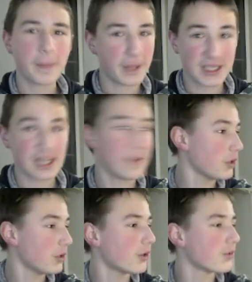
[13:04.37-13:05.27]
save your
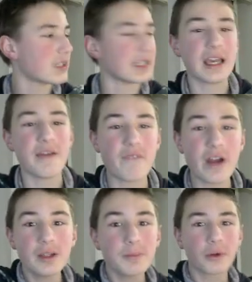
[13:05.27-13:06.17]
nerves. They are
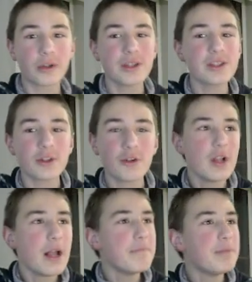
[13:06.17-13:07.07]
very important, so
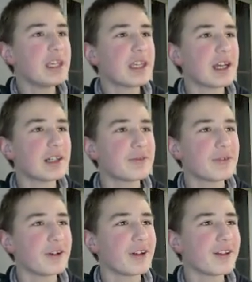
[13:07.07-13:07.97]
be
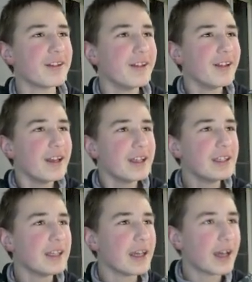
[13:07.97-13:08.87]
careful.
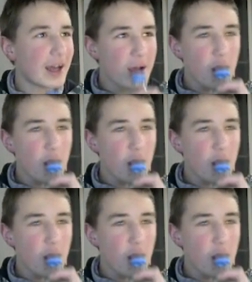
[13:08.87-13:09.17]
Yeah.